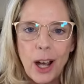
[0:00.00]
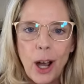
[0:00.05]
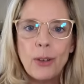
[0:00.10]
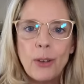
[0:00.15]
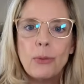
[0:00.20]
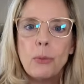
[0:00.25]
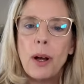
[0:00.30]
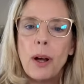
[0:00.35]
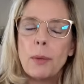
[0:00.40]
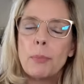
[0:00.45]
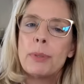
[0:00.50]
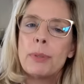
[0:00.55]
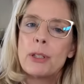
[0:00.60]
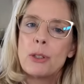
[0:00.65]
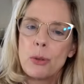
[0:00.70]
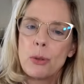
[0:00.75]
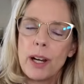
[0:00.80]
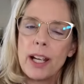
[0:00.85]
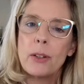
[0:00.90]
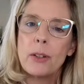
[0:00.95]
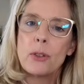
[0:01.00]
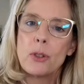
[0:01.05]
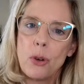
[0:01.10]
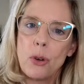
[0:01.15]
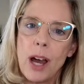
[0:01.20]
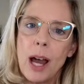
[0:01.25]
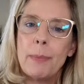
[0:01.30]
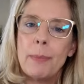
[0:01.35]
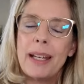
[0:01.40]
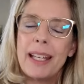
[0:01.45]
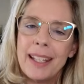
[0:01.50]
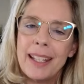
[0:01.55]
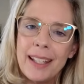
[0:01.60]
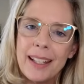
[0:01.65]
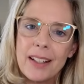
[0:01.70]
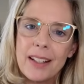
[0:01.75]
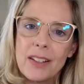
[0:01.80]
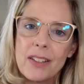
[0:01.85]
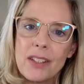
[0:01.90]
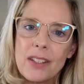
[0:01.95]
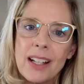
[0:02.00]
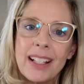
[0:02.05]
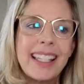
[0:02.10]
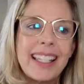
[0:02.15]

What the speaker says: of what betrayal trauma is.